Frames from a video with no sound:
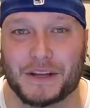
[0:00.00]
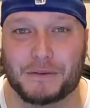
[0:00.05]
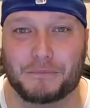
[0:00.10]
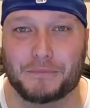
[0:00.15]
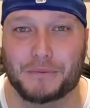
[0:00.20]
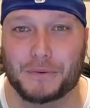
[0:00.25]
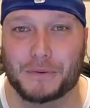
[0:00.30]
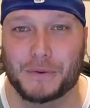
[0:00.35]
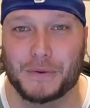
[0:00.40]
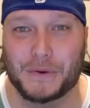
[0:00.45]

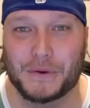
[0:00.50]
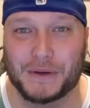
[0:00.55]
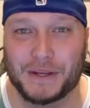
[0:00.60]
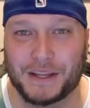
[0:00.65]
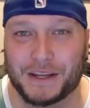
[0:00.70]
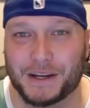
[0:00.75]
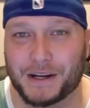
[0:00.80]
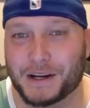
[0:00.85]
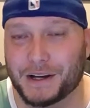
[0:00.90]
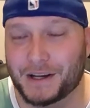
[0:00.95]
Deadpool on
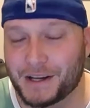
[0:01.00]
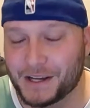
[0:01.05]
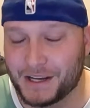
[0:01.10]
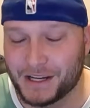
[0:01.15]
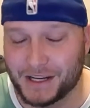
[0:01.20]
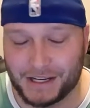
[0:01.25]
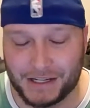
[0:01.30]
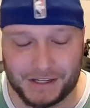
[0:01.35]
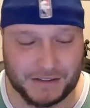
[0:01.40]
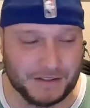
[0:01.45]
here.
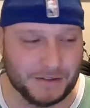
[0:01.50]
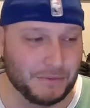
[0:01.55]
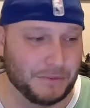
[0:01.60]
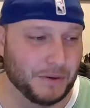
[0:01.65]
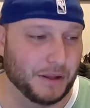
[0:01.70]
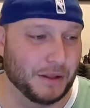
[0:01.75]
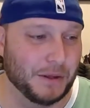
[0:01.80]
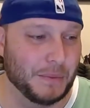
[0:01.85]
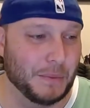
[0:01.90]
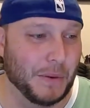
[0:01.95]
He does it
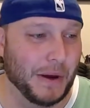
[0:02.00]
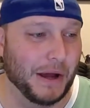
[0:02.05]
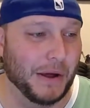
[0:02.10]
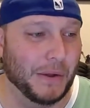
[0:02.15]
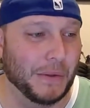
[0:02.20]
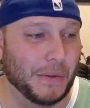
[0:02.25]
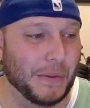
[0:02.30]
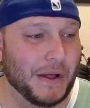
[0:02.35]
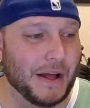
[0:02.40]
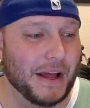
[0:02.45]
really
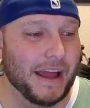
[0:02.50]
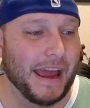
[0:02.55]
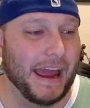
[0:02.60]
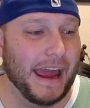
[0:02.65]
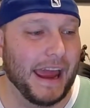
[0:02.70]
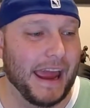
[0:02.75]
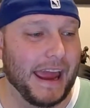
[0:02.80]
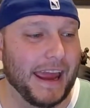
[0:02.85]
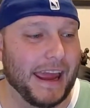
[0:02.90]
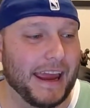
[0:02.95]
well.
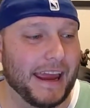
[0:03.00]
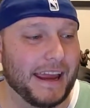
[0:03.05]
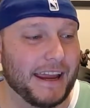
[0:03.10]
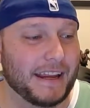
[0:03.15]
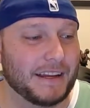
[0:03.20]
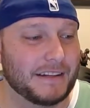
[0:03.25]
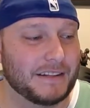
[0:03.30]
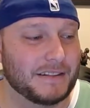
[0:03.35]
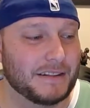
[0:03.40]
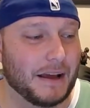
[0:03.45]

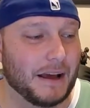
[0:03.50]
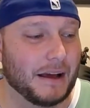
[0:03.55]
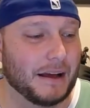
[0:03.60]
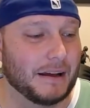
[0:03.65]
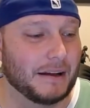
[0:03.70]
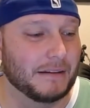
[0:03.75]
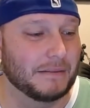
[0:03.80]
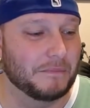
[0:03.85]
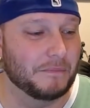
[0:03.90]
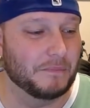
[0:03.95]
And
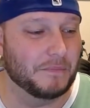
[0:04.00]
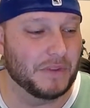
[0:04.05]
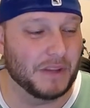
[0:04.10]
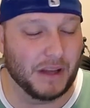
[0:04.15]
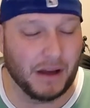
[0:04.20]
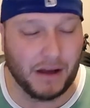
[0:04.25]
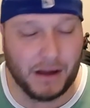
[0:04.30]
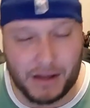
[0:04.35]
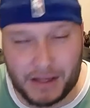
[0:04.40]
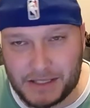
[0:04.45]

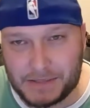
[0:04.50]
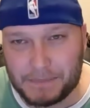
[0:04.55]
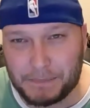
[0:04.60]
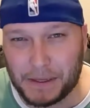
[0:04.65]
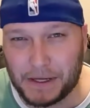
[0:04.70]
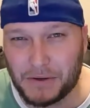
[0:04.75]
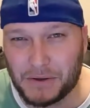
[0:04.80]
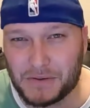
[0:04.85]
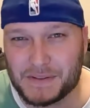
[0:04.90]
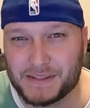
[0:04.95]
it's
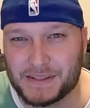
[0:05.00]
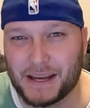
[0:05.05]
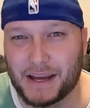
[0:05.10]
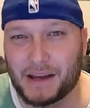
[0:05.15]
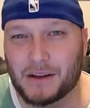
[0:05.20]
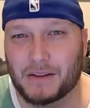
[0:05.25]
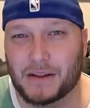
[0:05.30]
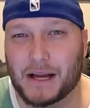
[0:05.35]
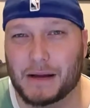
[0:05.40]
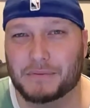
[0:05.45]
been on
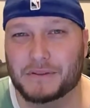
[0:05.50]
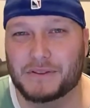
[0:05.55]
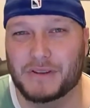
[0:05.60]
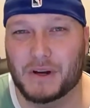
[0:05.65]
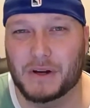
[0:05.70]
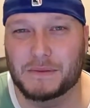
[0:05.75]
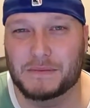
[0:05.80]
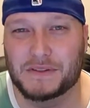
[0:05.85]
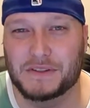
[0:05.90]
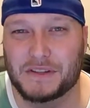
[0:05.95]
sale a couple of
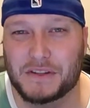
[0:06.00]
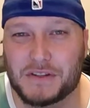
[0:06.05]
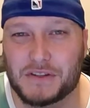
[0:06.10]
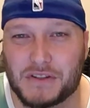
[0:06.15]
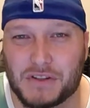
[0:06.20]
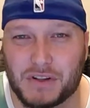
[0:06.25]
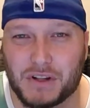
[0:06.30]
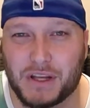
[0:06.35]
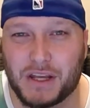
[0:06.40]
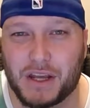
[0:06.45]
times
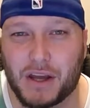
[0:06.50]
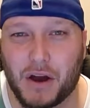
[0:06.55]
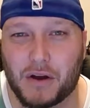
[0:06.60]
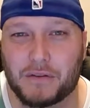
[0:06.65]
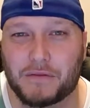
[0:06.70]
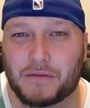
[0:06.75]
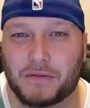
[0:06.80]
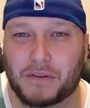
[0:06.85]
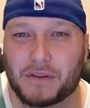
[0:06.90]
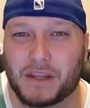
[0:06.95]
digitally
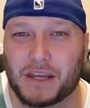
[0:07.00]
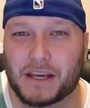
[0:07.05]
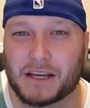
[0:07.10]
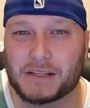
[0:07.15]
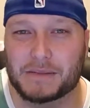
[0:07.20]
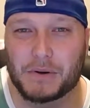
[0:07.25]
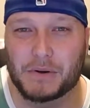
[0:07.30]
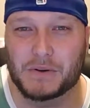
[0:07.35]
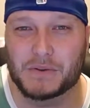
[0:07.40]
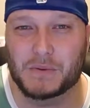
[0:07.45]
over on the
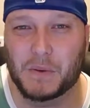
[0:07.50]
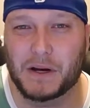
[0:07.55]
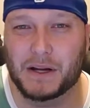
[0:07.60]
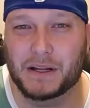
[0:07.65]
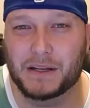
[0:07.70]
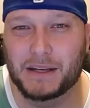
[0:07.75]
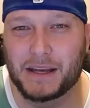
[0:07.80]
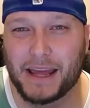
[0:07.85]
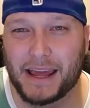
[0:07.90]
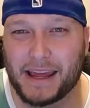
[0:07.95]
Xbox
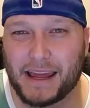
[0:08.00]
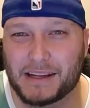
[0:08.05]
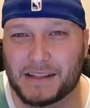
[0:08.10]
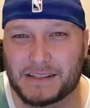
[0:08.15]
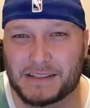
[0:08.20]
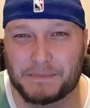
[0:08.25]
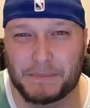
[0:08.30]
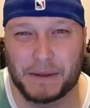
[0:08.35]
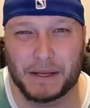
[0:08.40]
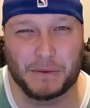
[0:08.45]
One, and
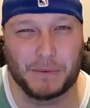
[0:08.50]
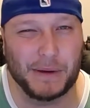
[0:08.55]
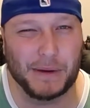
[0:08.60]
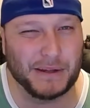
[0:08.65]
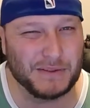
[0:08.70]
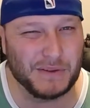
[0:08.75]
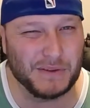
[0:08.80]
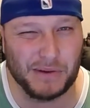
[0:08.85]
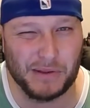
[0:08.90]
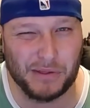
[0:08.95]
it's been
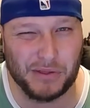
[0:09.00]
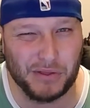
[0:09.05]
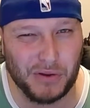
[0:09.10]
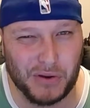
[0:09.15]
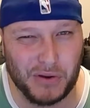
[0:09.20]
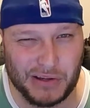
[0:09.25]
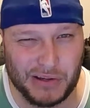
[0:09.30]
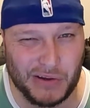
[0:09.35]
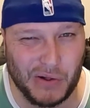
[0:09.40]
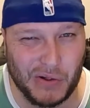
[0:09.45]
around sort of
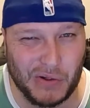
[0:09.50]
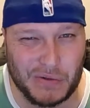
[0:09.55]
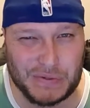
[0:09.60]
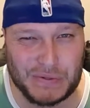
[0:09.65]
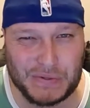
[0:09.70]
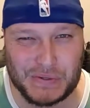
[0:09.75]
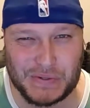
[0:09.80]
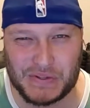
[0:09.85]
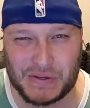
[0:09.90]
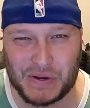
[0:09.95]

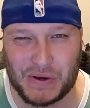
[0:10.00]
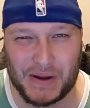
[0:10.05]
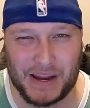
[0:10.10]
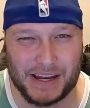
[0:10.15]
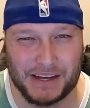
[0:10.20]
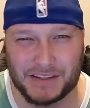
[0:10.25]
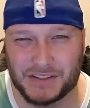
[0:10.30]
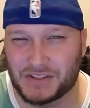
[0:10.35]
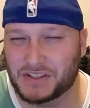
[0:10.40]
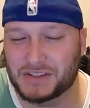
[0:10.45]
$30 or so.
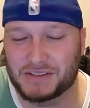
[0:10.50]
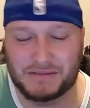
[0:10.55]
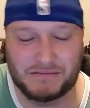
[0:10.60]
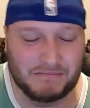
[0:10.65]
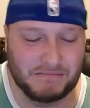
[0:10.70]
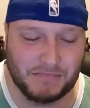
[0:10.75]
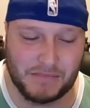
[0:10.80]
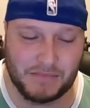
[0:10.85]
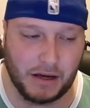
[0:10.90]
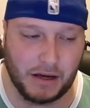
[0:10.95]
And it's just,
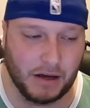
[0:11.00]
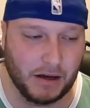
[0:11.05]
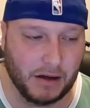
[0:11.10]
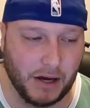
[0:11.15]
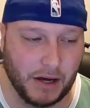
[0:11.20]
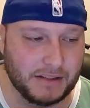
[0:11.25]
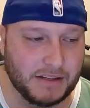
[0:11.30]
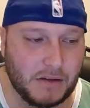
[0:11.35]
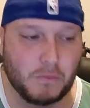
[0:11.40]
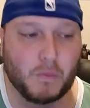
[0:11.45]

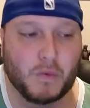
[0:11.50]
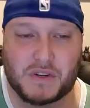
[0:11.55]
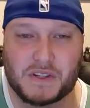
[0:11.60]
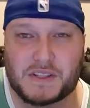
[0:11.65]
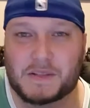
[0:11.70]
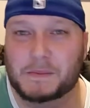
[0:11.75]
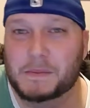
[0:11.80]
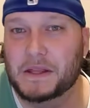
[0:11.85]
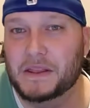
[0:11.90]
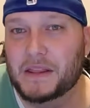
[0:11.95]
I didn't
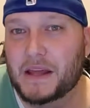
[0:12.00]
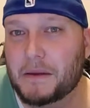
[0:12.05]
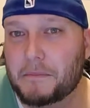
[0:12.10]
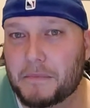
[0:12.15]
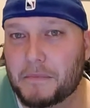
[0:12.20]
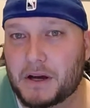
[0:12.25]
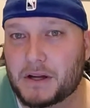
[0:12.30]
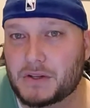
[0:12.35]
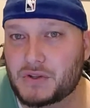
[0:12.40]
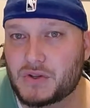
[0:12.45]
want to spend that
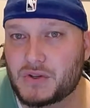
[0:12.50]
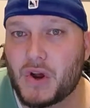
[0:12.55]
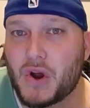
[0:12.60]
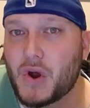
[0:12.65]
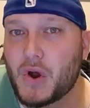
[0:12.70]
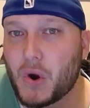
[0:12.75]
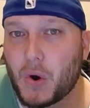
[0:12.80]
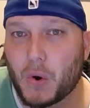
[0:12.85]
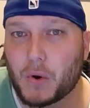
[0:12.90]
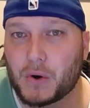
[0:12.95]
much
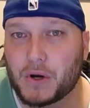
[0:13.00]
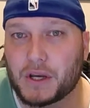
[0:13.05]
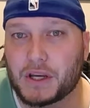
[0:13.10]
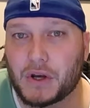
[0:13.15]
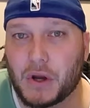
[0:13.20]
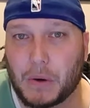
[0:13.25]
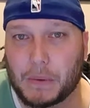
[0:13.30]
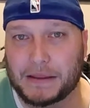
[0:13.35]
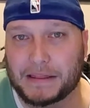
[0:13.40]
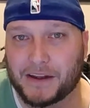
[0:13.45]
already
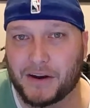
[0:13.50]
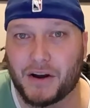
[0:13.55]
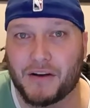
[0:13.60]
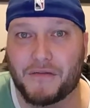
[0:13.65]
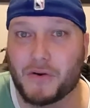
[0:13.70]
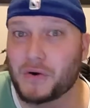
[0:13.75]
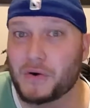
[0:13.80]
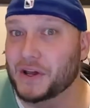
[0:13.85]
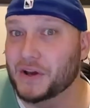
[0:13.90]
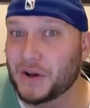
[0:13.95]
knowing that
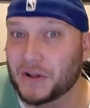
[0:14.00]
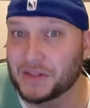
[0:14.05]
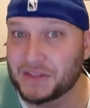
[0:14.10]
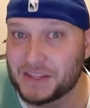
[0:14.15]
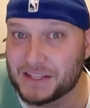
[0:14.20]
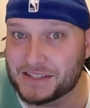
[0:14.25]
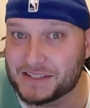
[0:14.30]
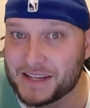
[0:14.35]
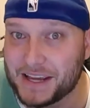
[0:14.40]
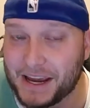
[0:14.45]
I've already
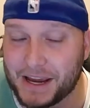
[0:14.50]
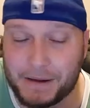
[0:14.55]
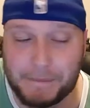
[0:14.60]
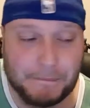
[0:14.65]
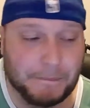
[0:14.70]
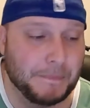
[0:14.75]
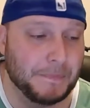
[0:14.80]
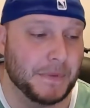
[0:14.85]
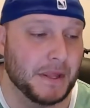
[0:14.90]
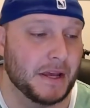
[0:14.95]
got this
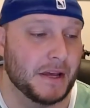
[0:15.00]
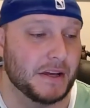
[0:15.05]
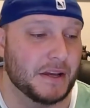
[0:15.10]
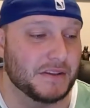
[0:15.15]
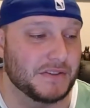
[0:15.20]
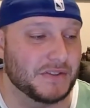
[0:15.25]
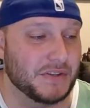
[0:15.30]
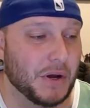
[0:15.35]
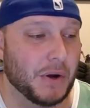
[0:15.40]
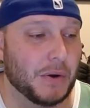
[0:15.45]
game.
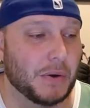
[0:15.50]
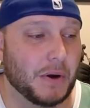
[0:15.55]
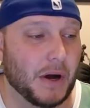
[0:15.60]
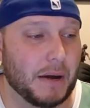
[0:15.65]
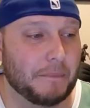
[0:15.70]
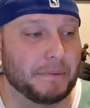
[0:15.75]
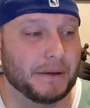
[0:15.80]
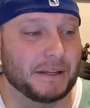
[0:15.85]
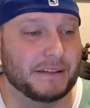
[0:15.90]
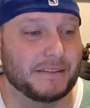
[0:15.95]
So
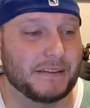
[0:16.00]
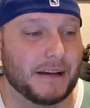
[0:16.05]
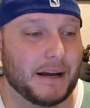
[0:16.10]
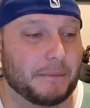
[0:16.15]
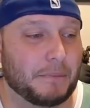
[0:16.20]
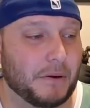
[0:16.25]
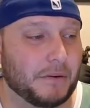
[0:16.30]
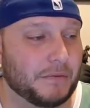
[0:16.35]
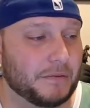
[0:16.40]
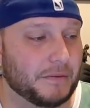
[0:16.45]
I picked it
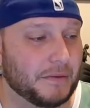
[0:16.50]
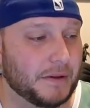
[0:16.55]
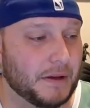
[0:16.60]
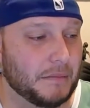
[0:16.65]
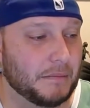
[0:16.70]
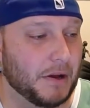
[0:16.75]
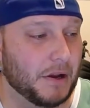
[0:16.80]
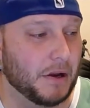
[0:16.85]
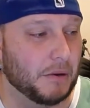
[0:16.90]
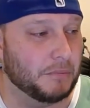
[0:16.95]
up off of
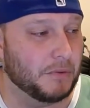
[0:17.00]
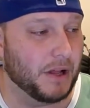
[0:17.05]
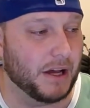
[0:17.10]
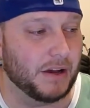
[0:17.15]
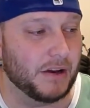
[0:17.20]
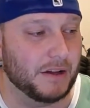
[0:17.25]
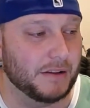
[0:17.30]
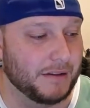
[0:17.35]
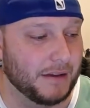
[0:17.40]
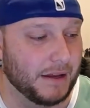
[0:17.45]
him, and I'm
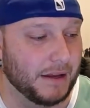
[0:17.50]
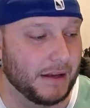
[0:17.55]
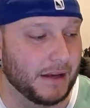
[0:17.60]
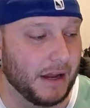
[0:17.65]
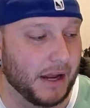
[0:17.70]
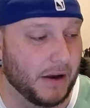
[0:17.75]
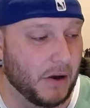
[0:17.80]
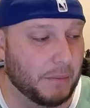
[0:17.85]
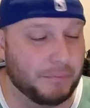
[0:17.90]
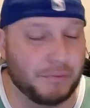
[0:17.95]
glad I did,
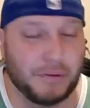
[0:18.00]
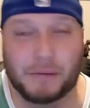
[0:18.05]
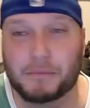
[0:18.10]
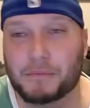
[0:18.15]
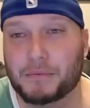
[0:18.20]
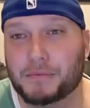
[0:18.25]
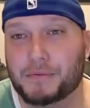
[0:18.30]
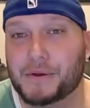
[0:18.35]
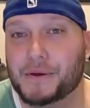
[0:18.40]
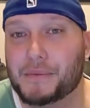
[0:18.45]
and I
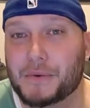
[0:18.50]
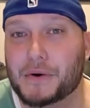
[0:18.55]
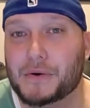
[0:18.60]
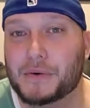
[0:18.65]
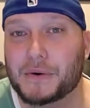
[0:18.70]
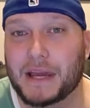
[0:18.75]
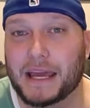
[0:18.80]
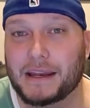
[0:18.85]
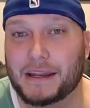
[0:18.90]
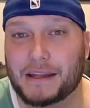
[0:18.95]
probably
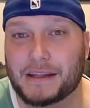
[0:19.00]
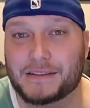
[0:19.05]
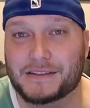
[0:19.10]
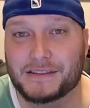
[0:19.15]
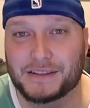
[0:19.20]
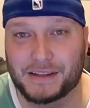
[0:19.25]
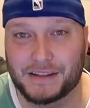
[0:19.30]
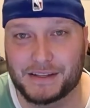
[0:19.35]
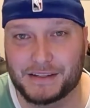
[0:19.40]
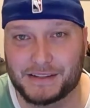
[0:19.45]
will get
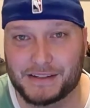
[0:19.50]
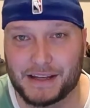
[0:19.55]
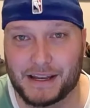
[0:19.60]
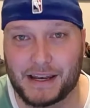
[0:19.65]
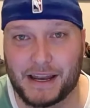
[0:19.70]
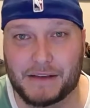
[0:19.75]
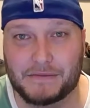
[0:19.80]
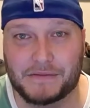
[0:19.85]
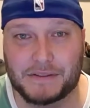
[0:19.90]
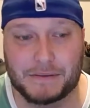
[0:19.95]
into this
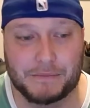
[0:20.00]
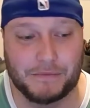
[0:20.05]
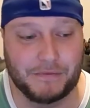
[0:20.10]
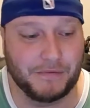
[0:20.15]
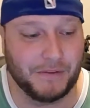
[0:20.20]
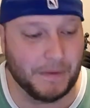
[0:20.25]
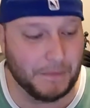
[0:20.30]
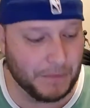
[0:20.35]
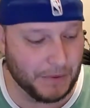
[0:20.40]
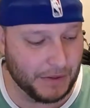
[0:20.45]
and have some
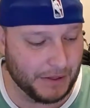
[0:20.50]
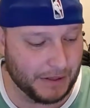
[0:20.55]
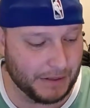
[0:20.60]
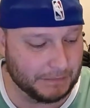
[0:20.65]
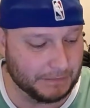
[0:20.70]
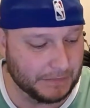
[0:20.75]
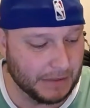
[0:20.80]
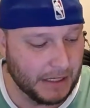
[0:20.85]
fun with it.